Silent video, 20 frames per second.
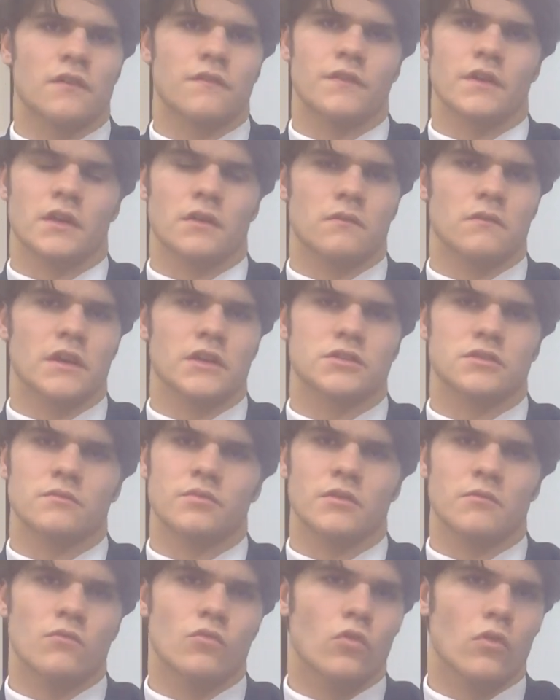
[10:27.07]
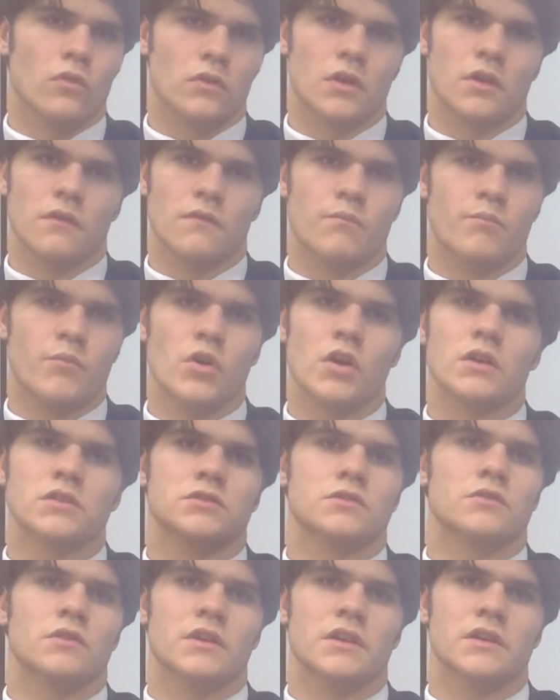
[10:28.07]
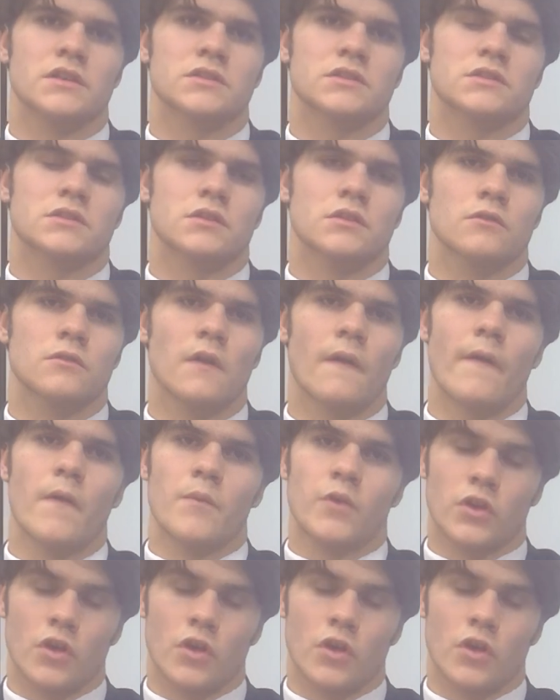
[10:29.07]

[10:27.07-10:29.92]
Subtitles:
I think there should be more kind of bursaries to